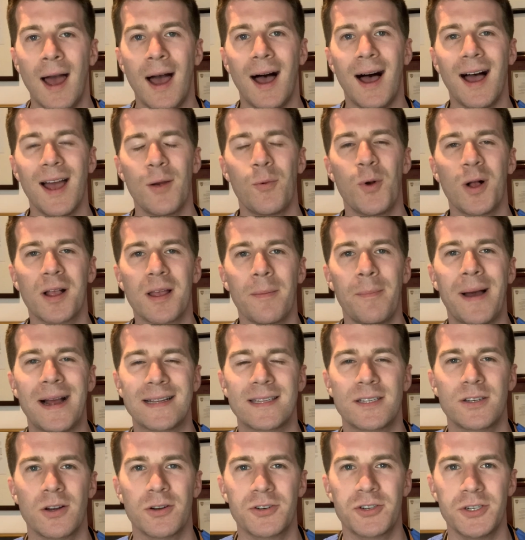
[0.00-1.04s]
Hi, welcome back to
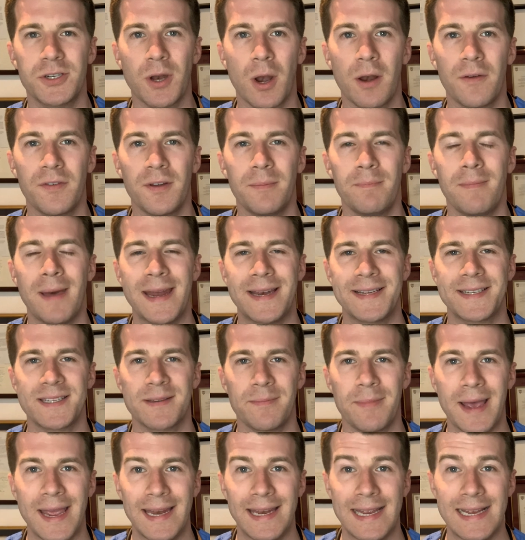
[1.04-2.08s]
Dr. Donovan, Medicine
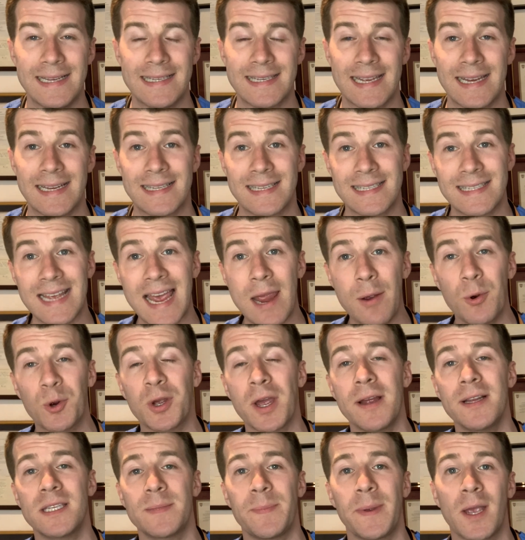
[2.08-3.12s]
Made Easy. Today we're
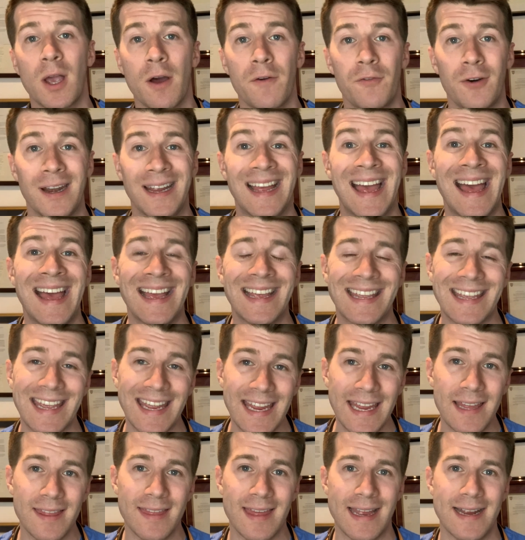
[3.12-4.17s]
going to be covering
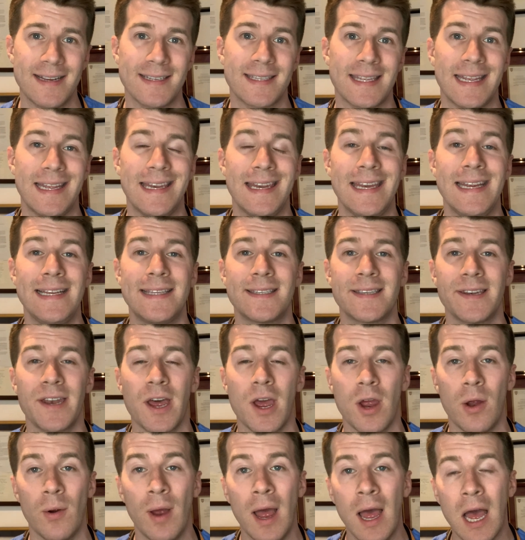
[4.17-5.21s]
key things that you need to
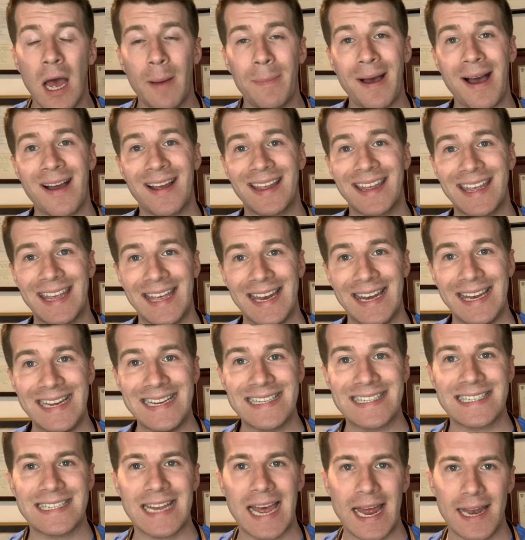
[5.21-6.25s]
know about
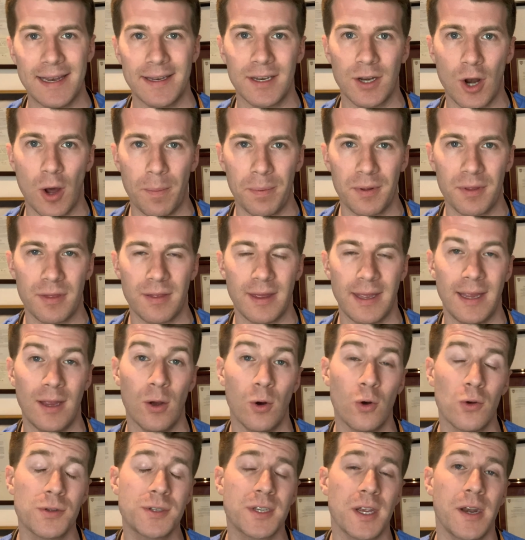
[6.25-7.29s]
Achilles tendinopathy,
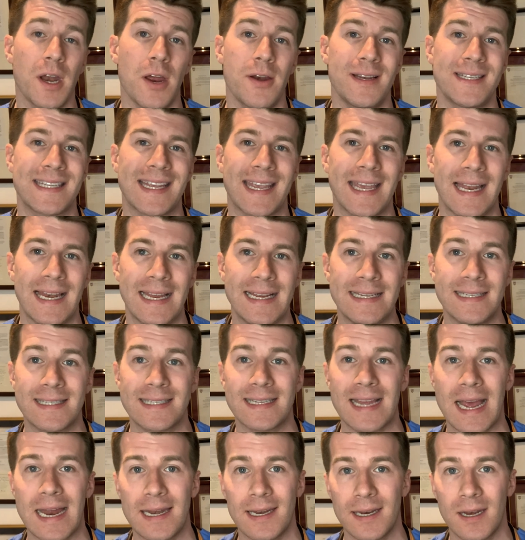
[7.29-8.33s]
also known as Achilles
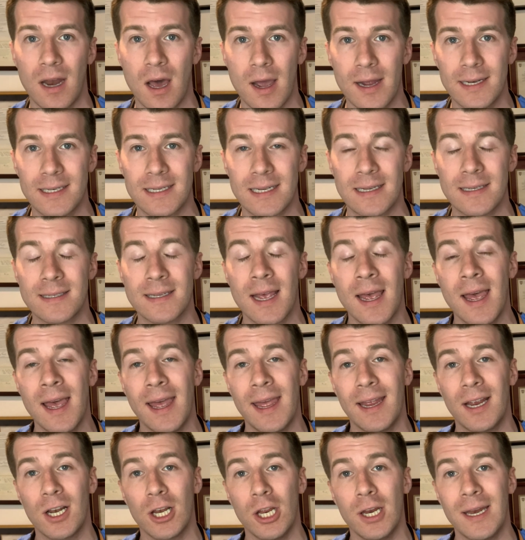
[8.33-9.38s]
tendinitis,
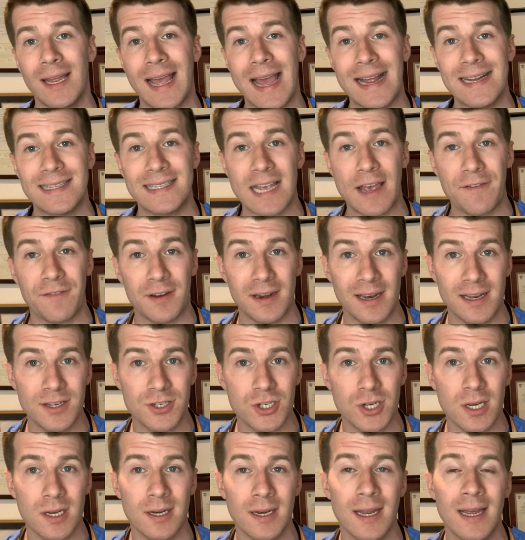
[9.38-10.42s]
including a
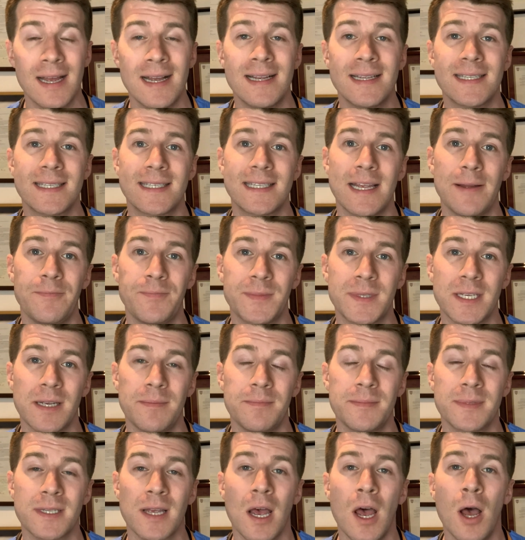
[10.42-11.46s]
definition,
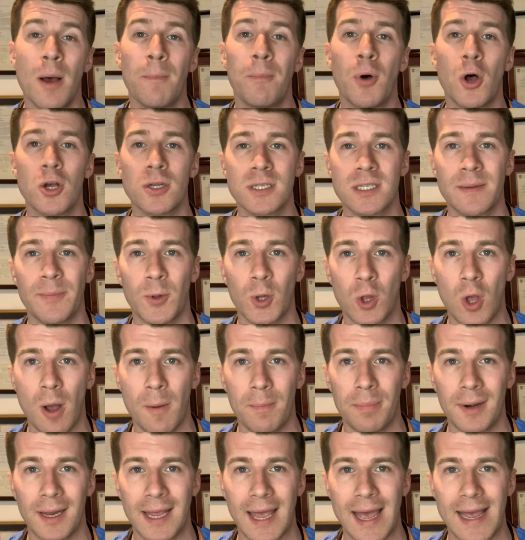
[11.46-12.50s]
symptoms, possible
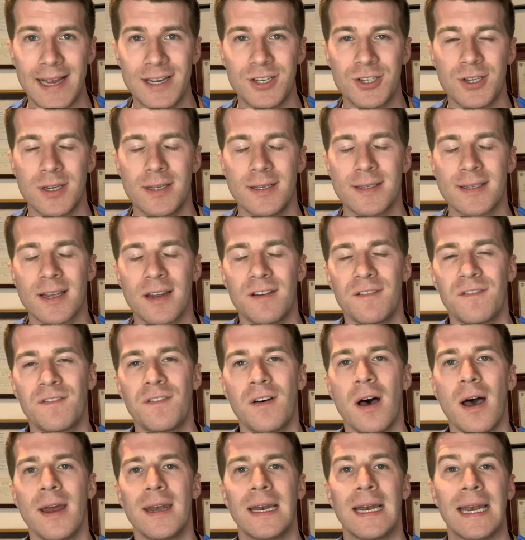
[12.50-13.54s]
complications, and
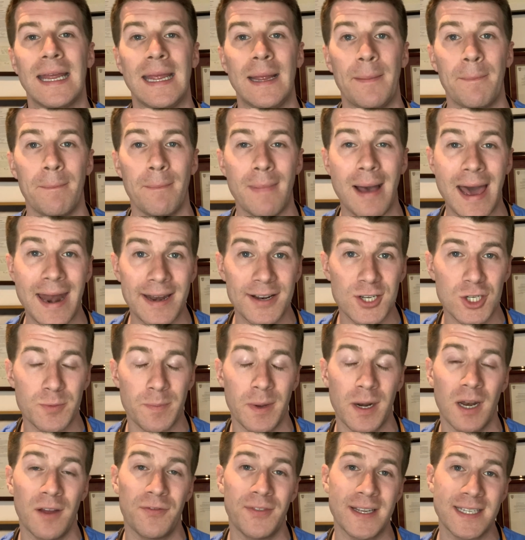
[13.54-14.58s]
finally,
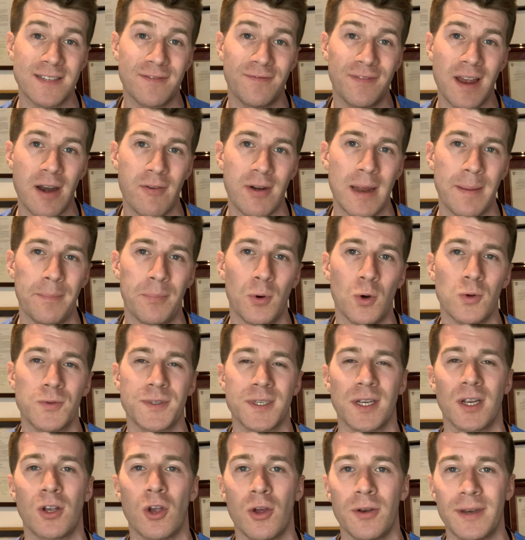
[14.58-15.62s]
management of this very
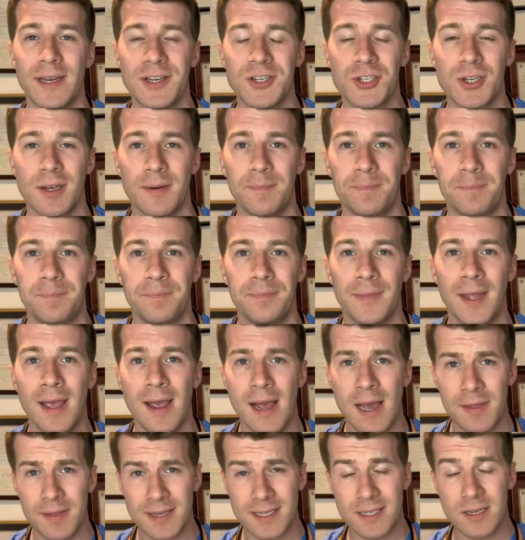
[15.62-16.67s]
important condition.
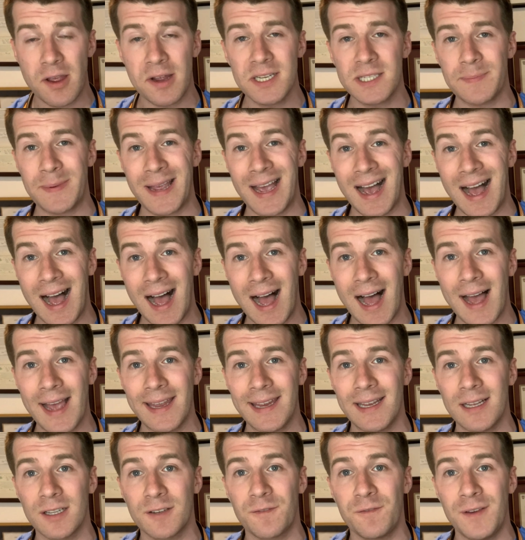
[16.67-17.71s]
This is going to be a
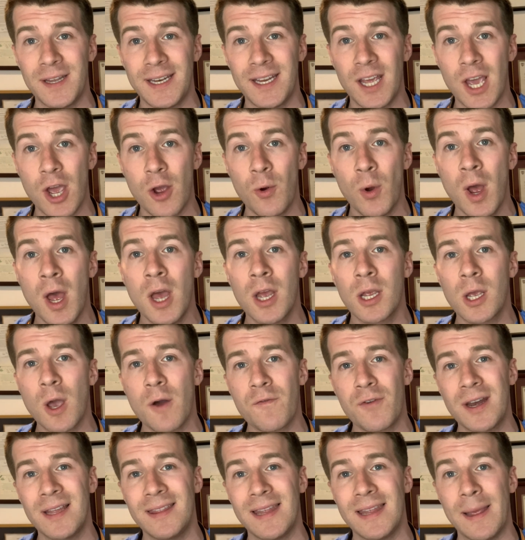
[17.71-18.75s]
high-yield video
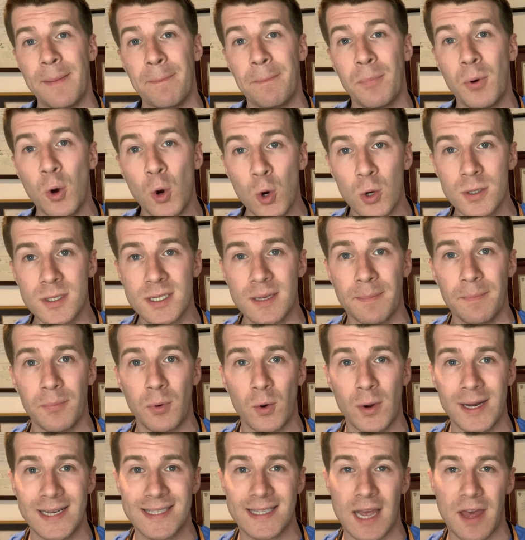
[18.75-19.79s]
covering the important
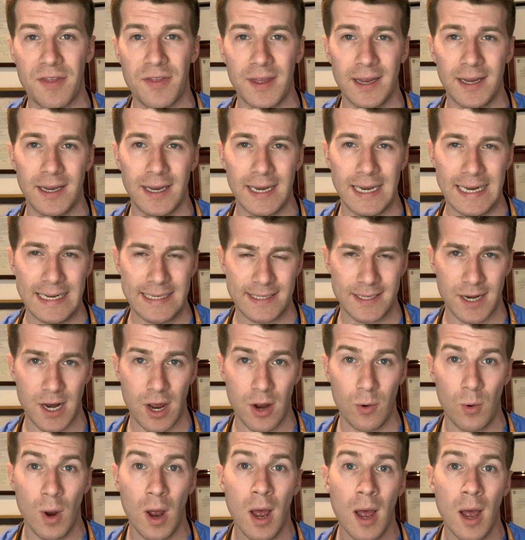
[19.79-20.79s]
points I think you need to know.